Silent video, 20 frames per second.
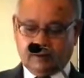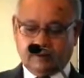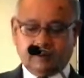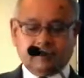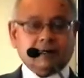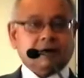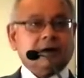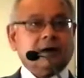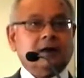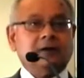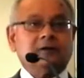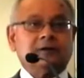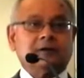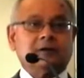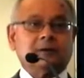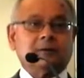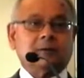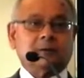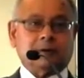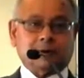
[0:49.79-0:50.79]
The
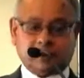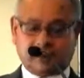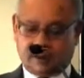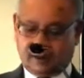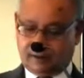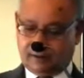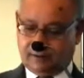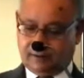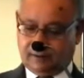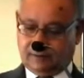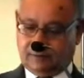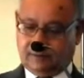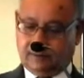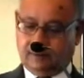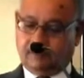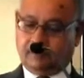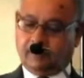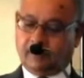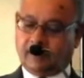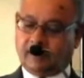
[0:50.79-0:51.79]
cultural work
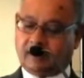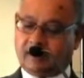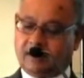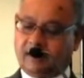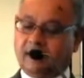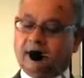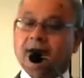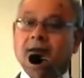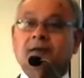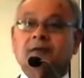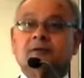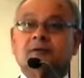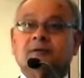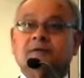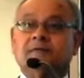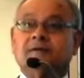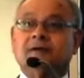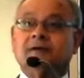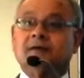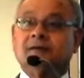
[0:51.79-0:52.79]
by Canadians
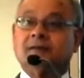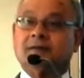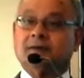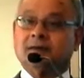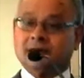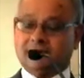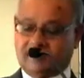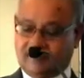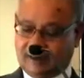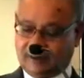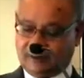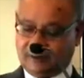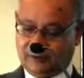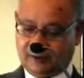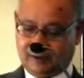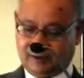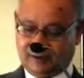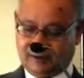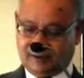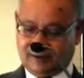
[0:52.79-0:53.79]
of Asian and South
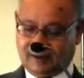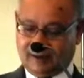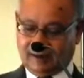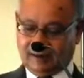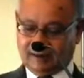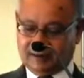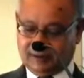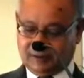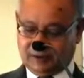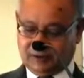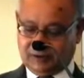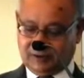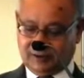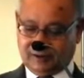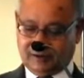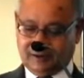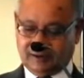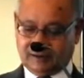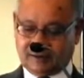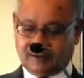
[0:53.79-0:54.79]
Asian
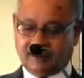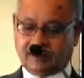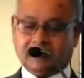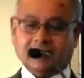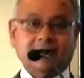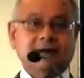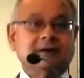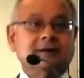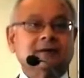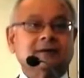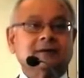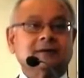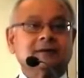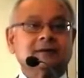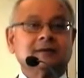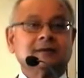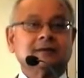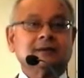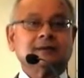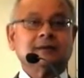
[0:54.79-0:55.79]
ancestries, the
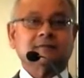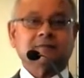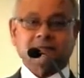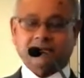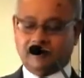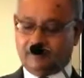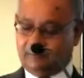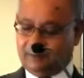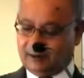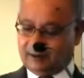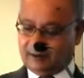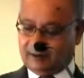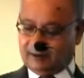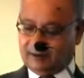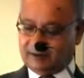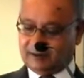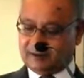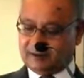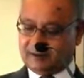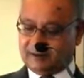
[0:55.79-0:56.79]
writers, the
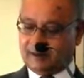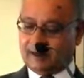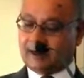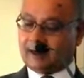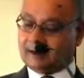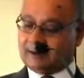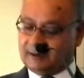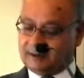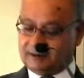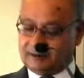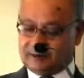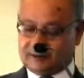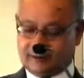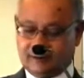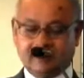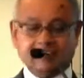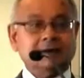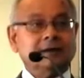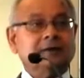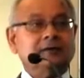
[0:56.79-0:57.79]
filmmakers, the artists,
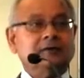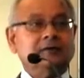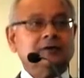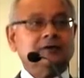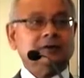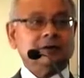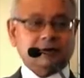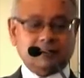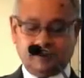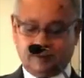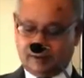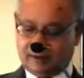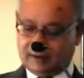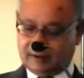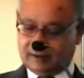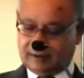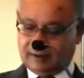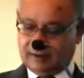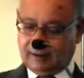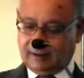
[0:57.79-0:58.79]
the
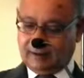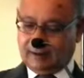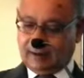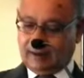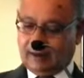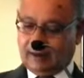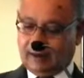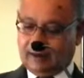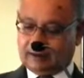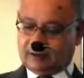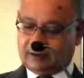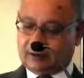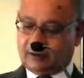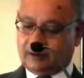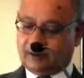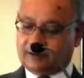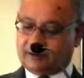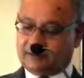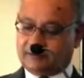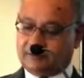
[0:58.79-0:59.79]
journalists, has
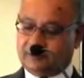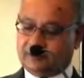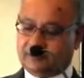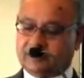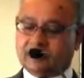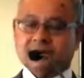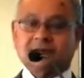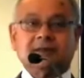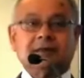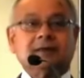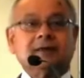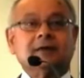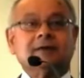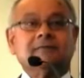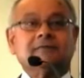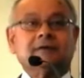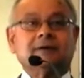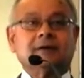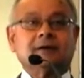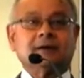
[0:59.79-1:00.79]
contributed
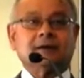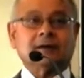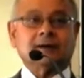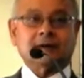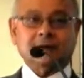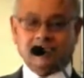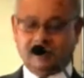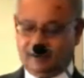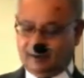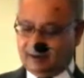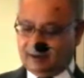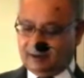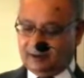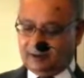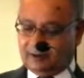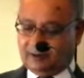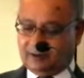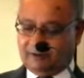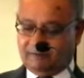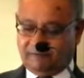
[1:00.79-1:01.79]
significantly
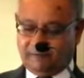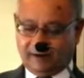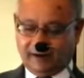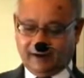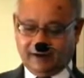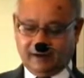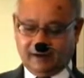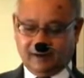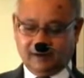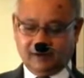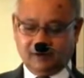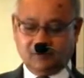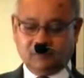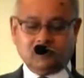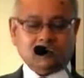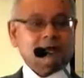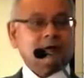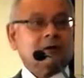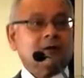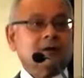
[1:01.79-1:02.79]
to defining
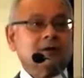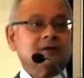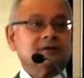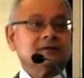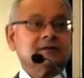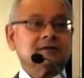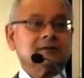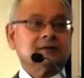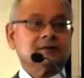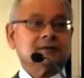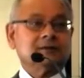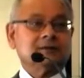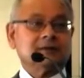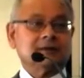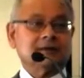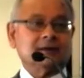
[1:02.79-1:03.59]
what constitutes